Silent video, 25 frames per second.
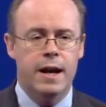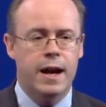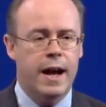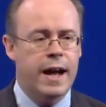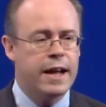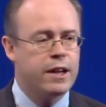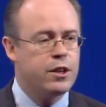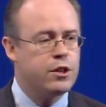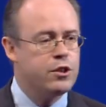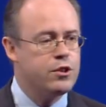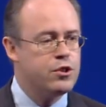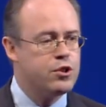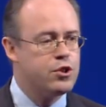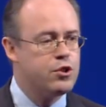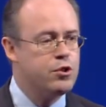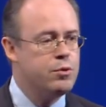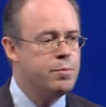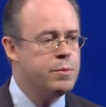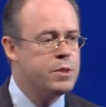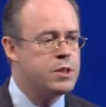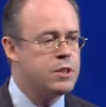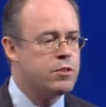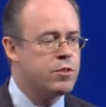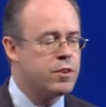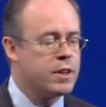and
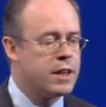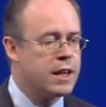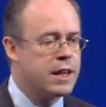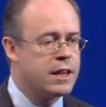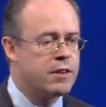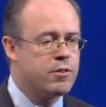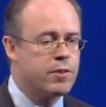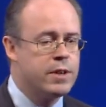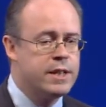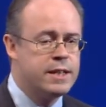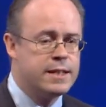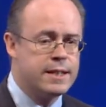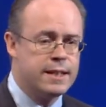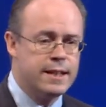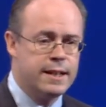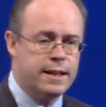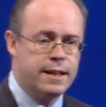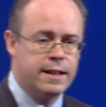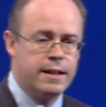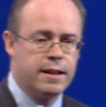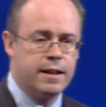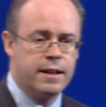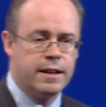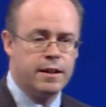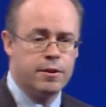consumers are
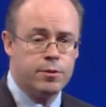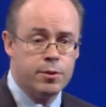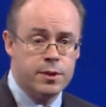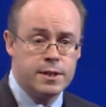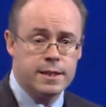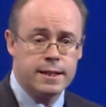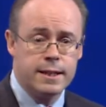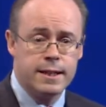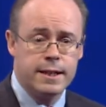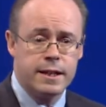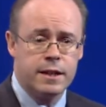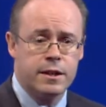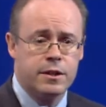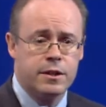increasingly in